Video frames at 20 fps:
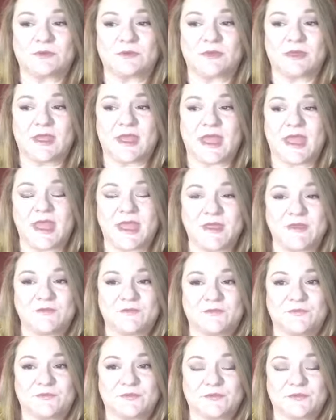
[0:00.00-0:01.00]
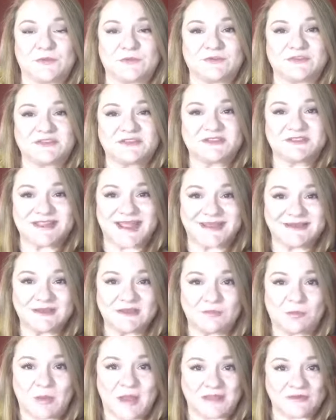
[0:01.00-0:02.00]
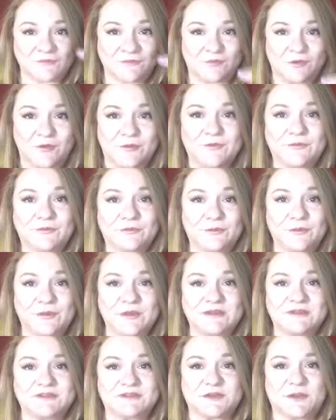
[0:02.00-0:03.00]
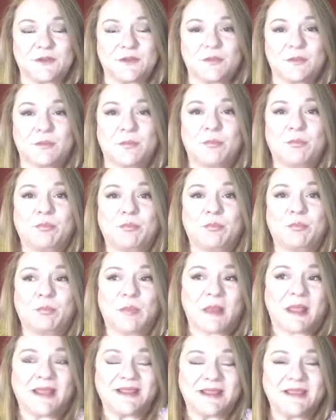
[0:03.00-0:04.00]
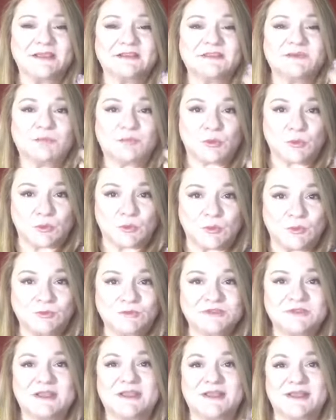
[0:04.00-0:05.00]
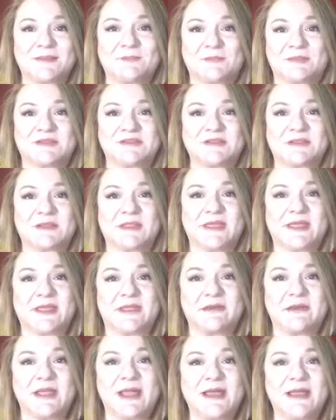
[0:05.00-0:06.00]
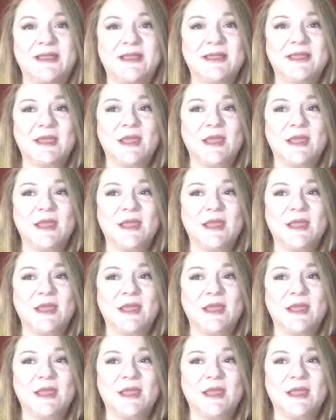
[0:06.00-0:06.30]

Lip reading: have stagnant blood flow through it, so the blood has pooled in that particular area,